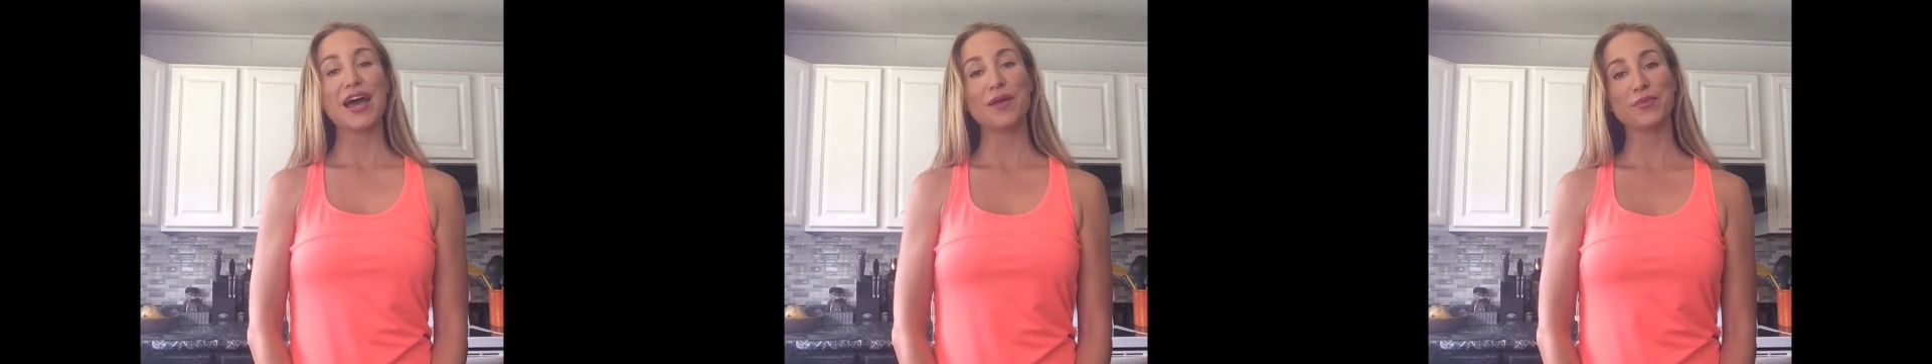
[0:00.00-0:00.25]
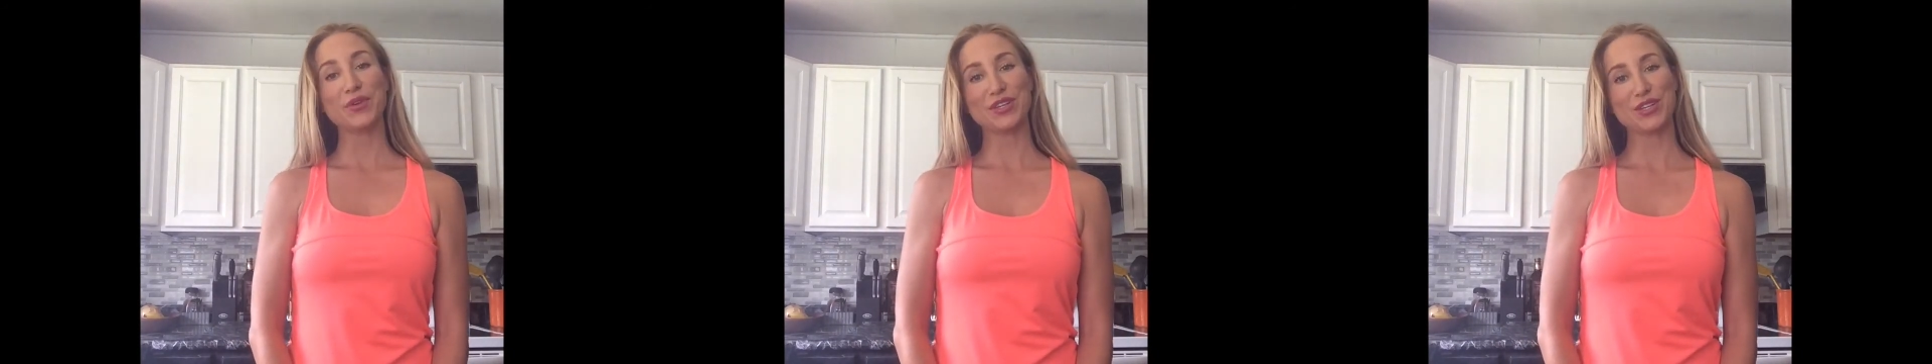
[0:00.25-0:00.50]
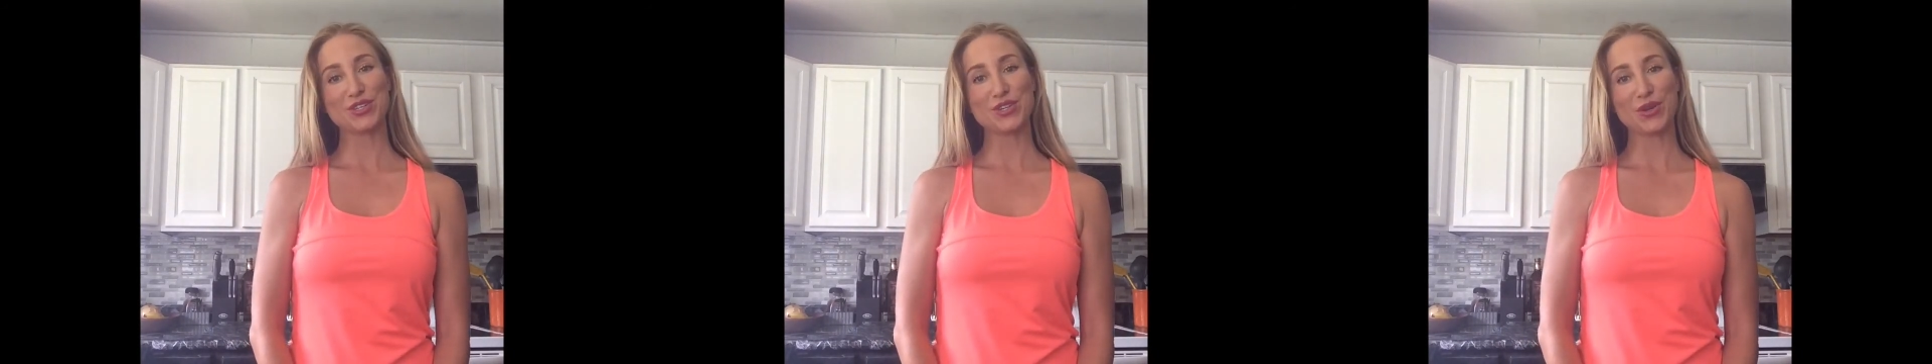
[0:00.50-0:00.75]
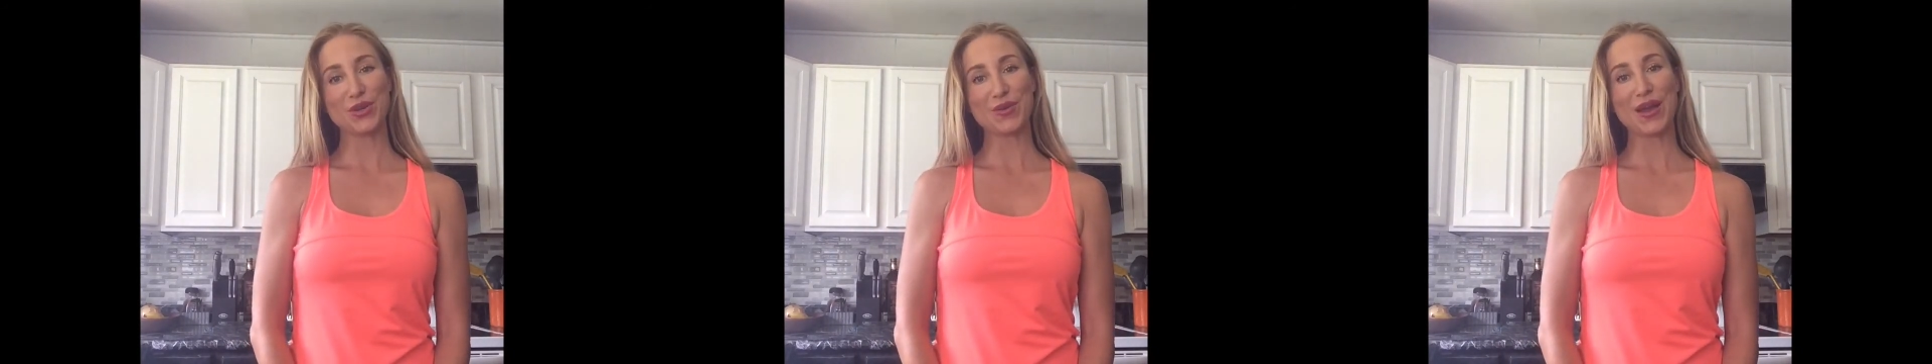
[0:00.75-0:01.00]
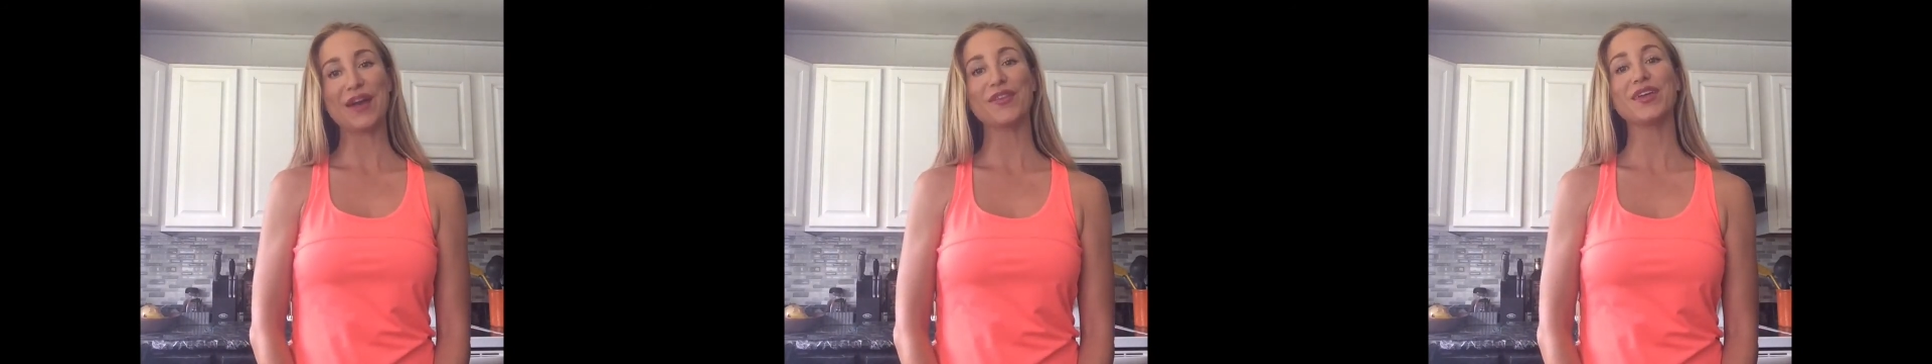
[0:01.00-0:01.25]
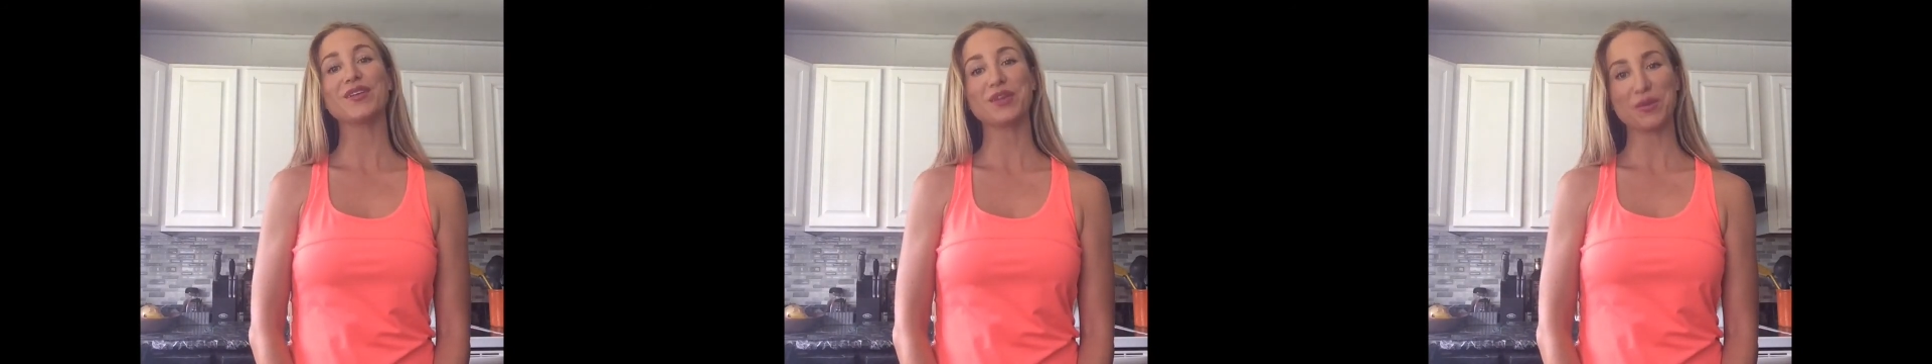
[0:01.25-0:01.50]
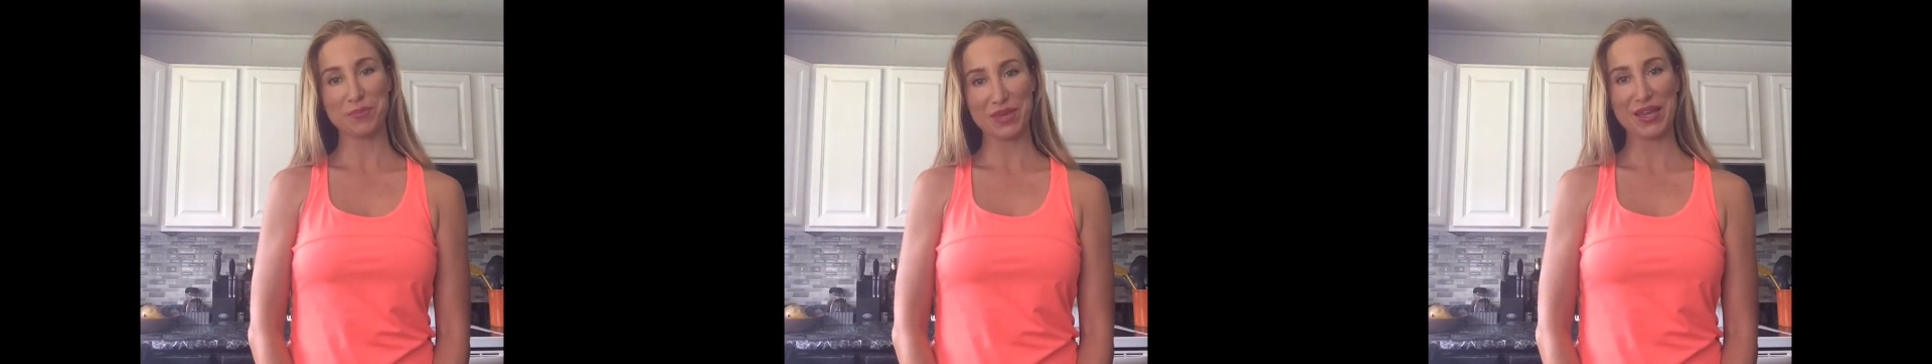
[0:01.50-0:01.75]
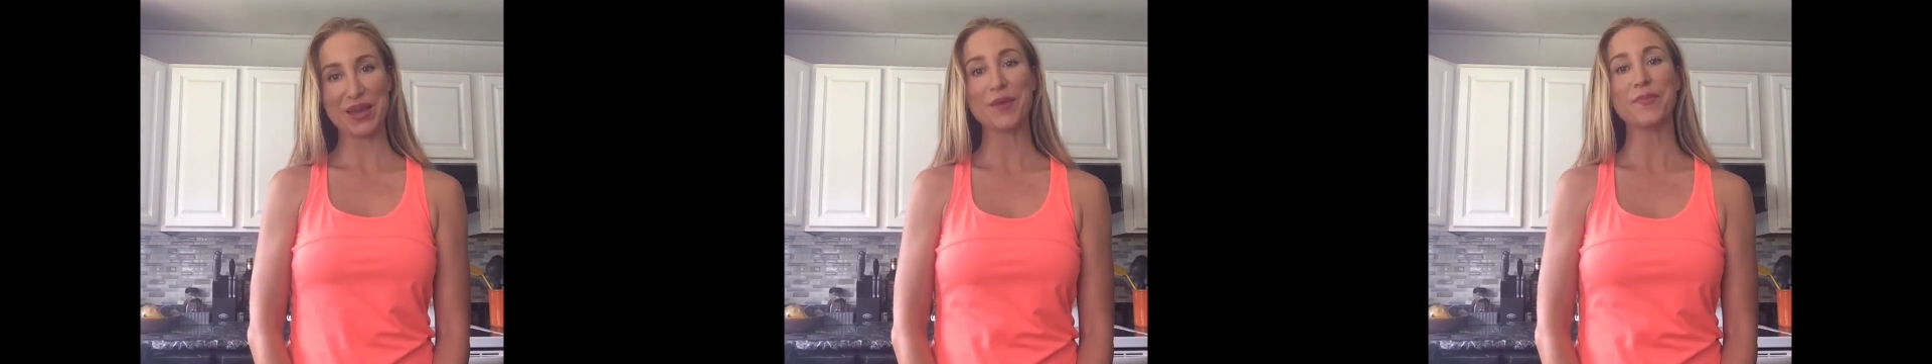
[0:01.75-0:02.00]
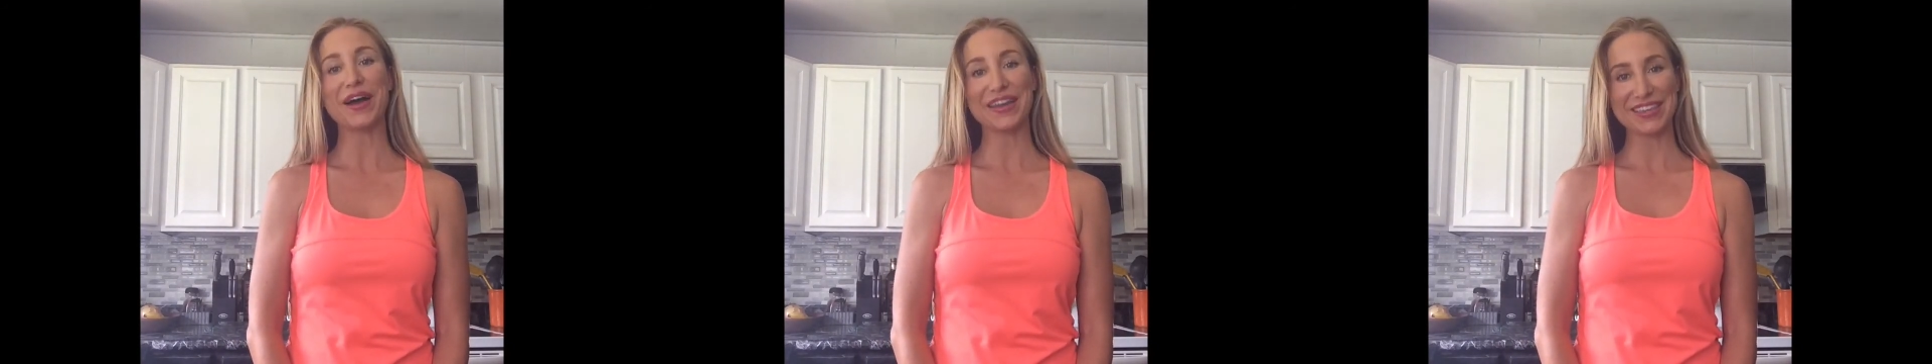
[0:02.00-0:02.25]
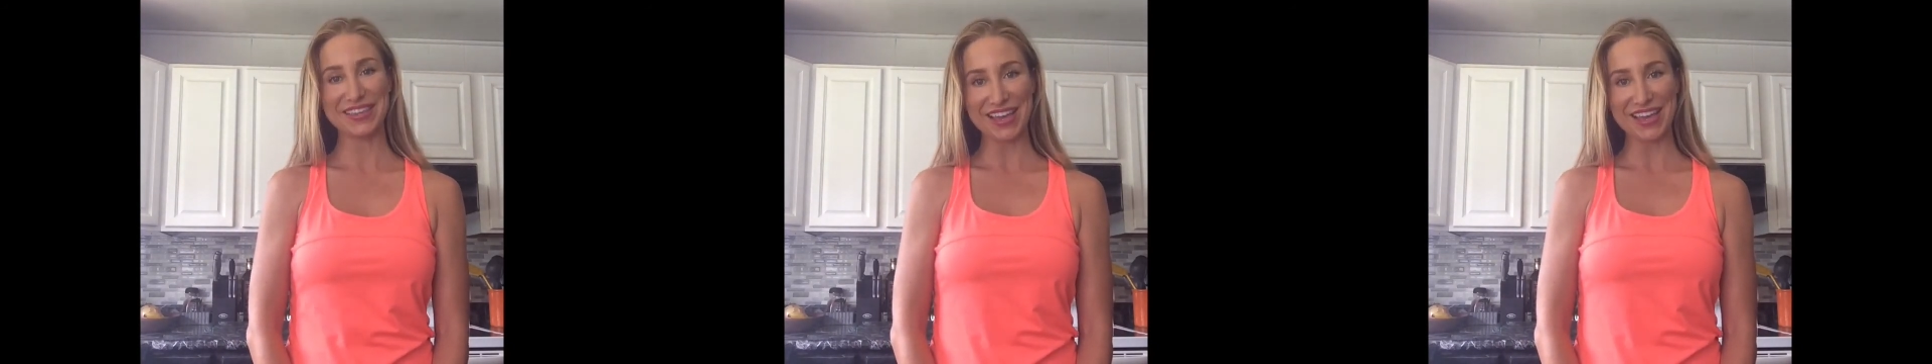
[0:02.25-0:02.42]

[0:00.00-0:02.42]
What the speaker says: I'm going to show you how they can become a